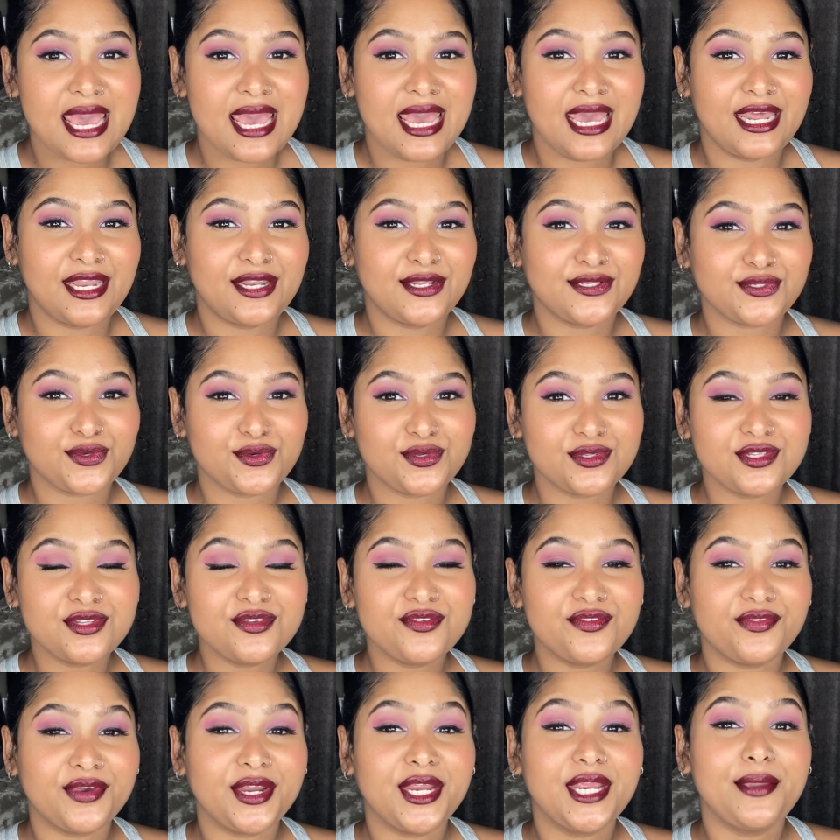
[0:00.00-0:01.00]
It is also
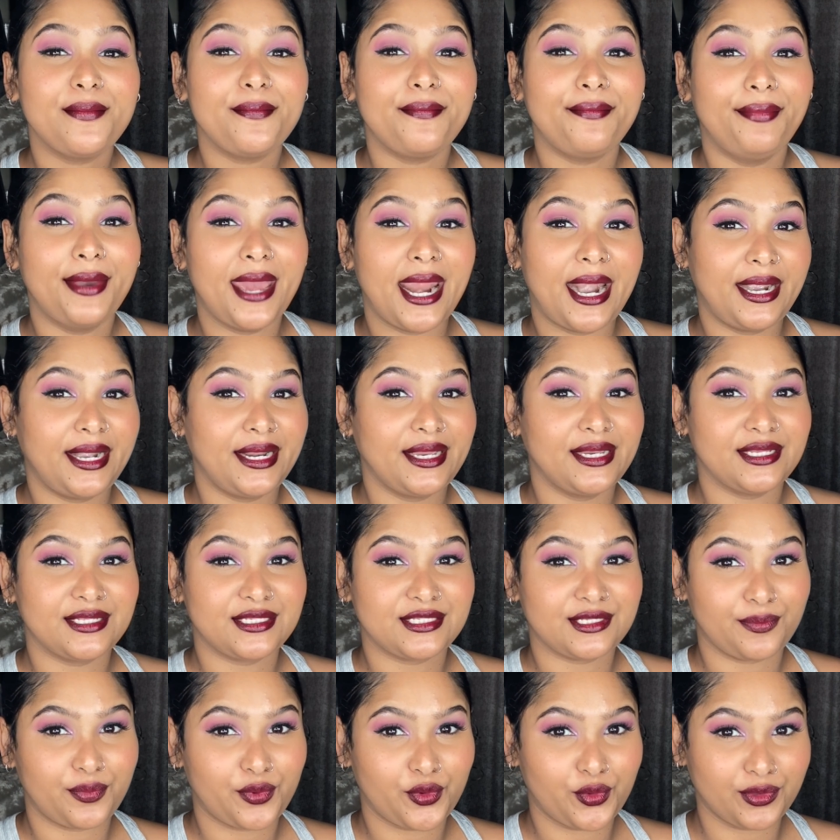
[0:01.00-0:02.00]
very barrier
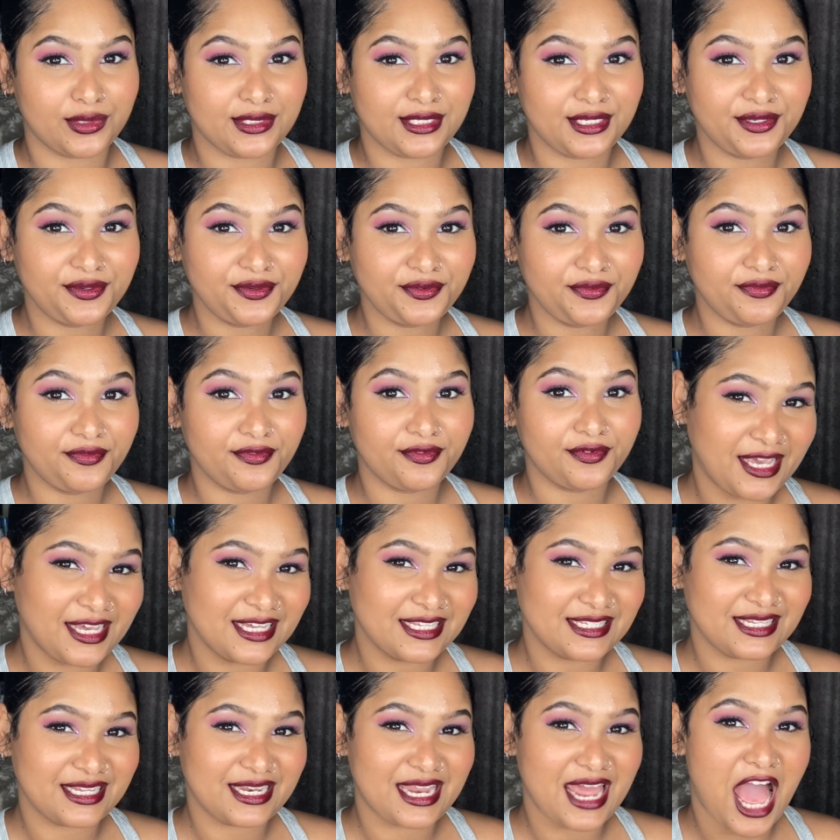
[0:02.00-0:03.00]
supportive
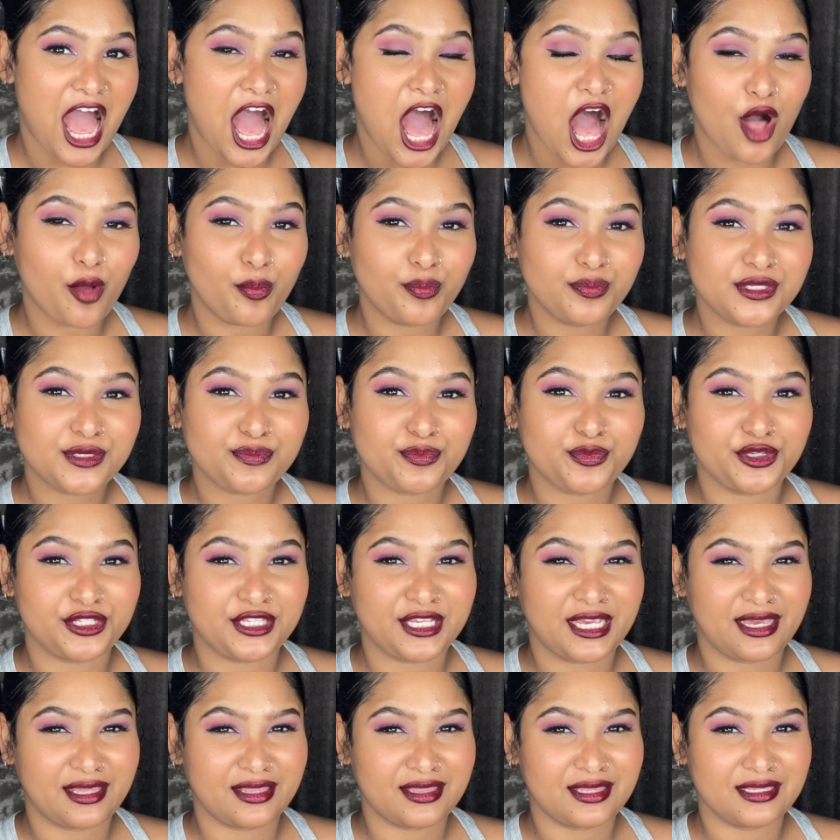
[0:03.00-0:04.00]
because it helps
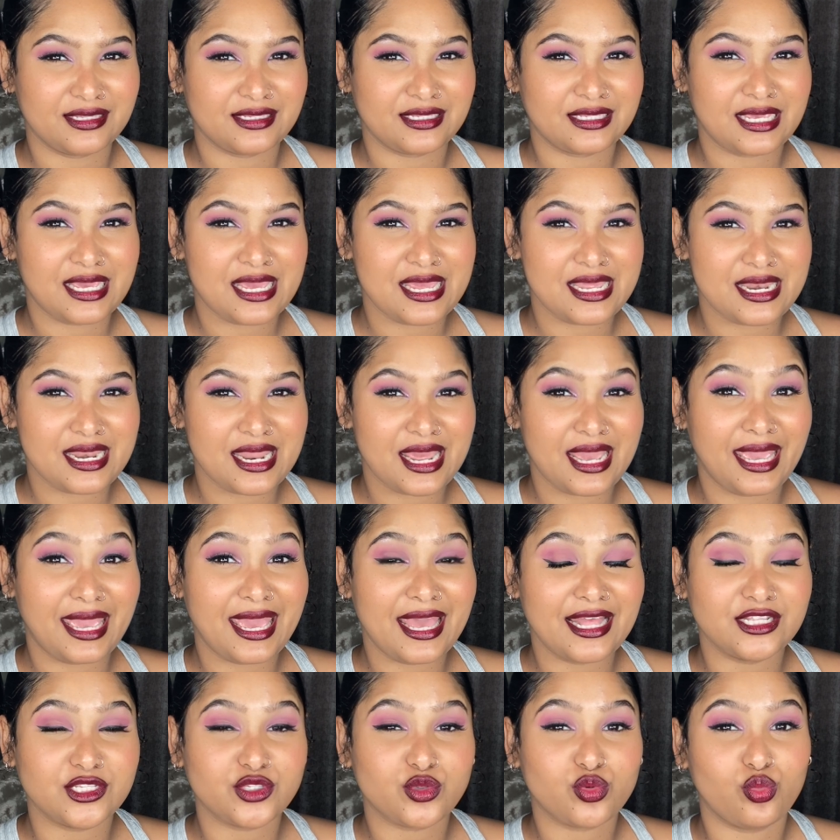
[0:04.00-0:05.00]
protect the skin
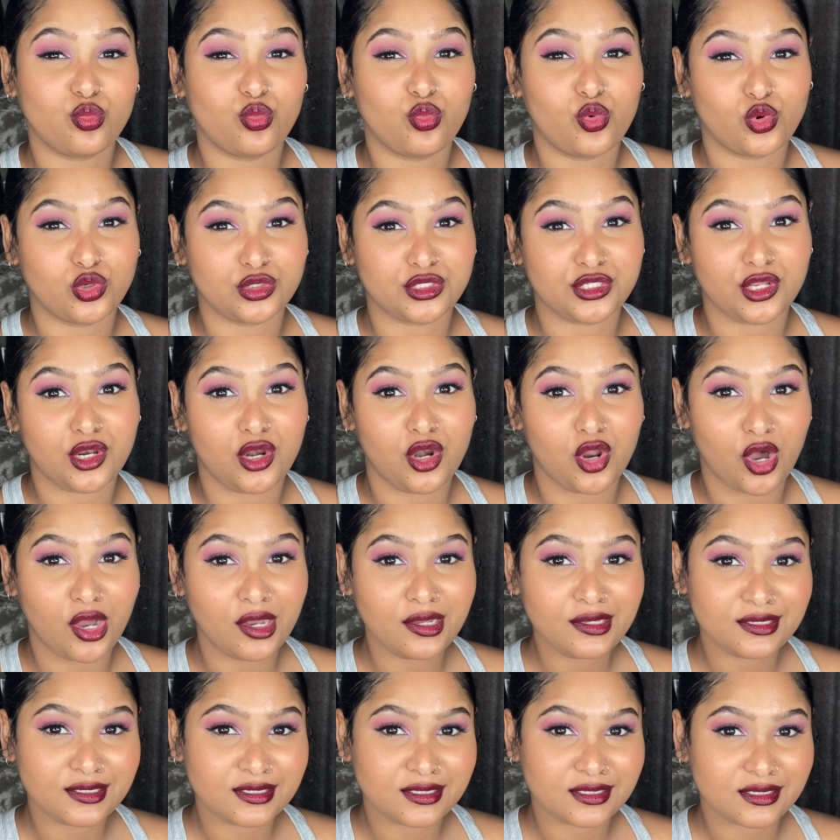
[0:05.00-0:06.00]
against water
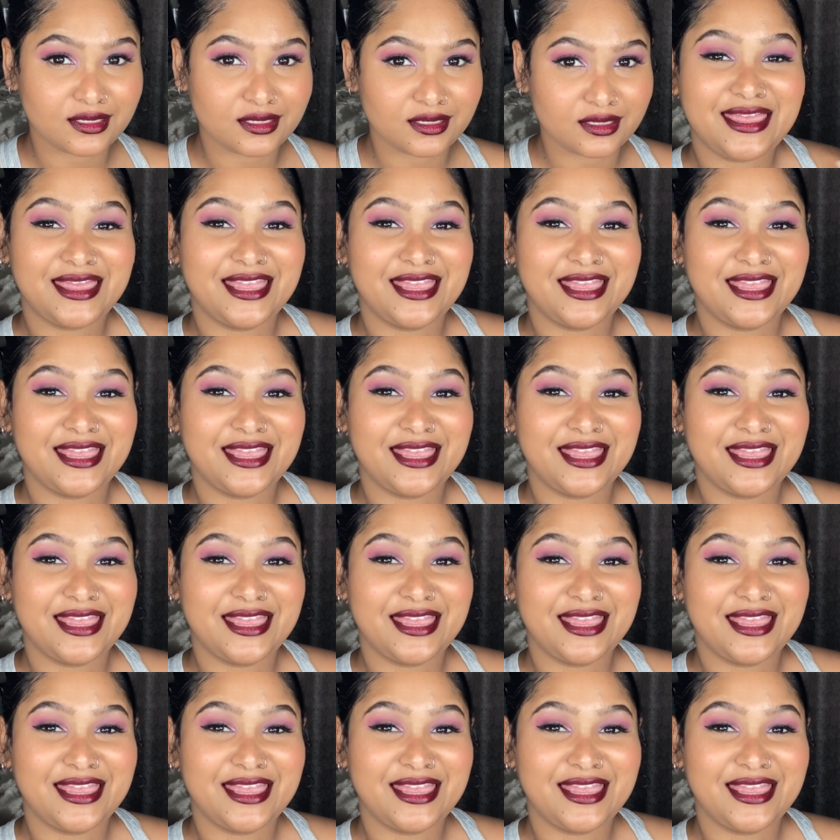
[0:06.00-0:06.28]
loss.